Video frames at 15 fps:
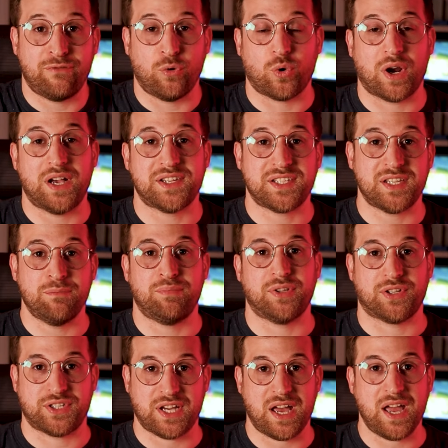for a
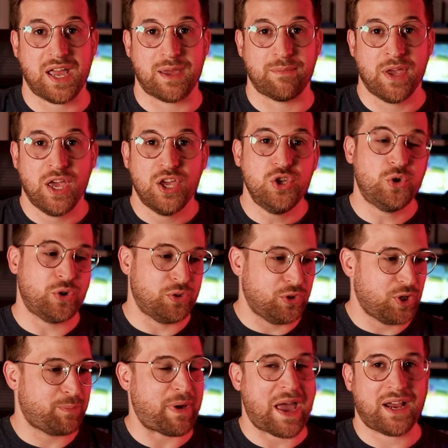simpler time. You can
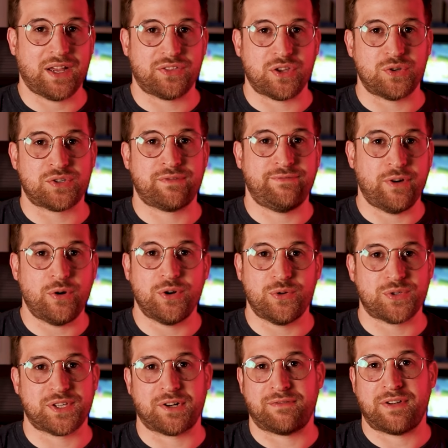look back at those
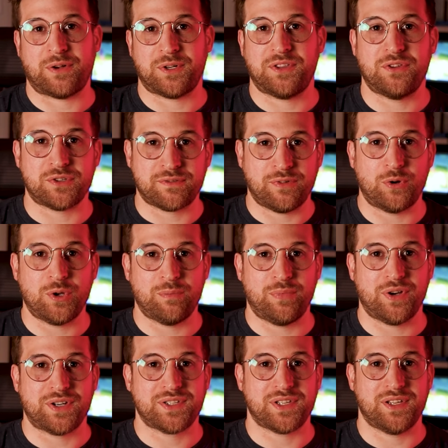photos that are found in those photo
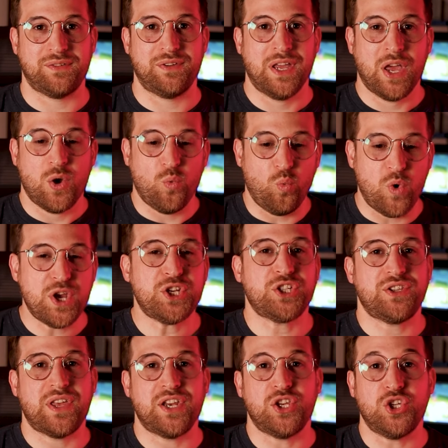books and wish
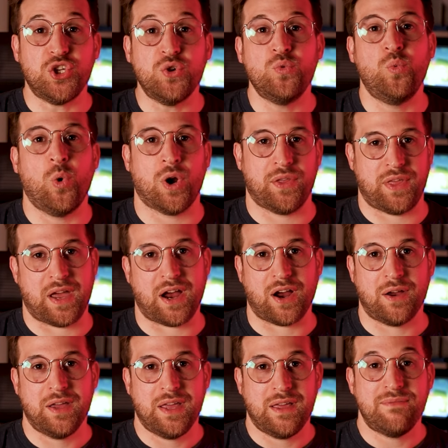that you were
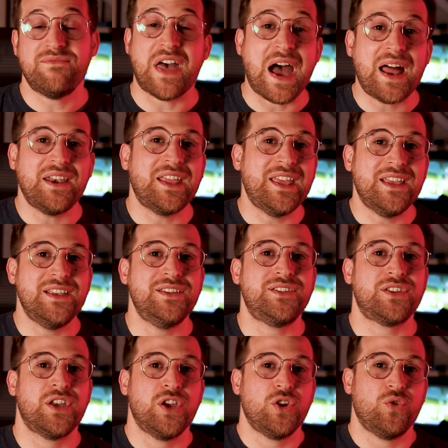there. That
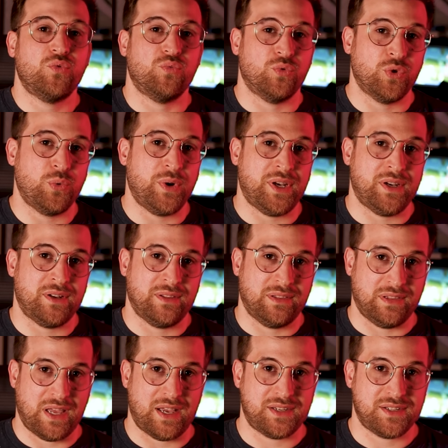is ruin
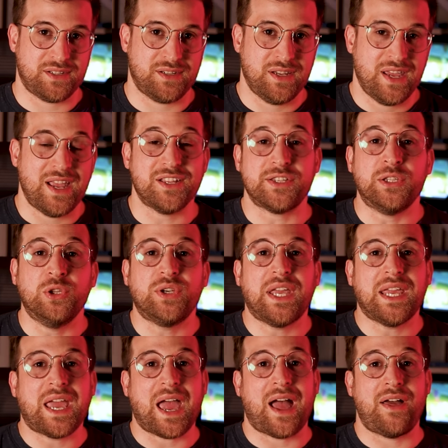lust. It's
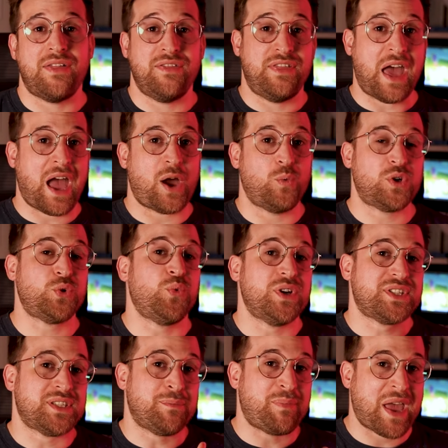looking at that which
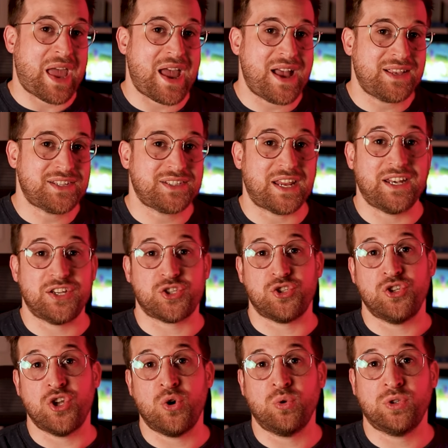was the past and is
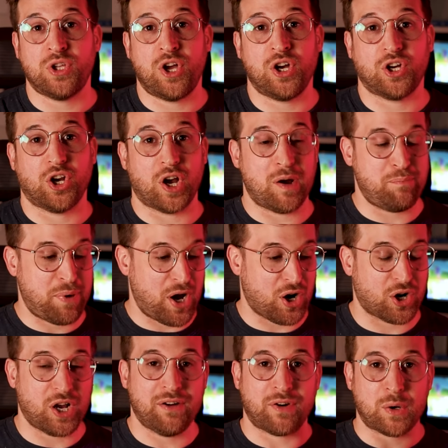no longer a
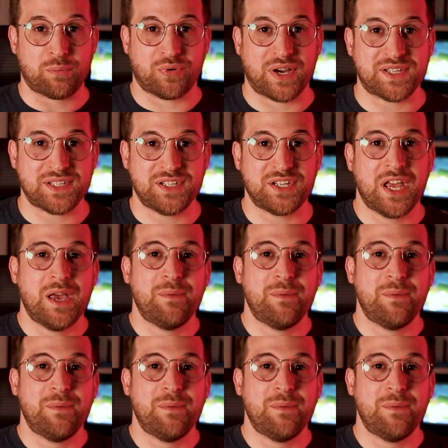part of our present,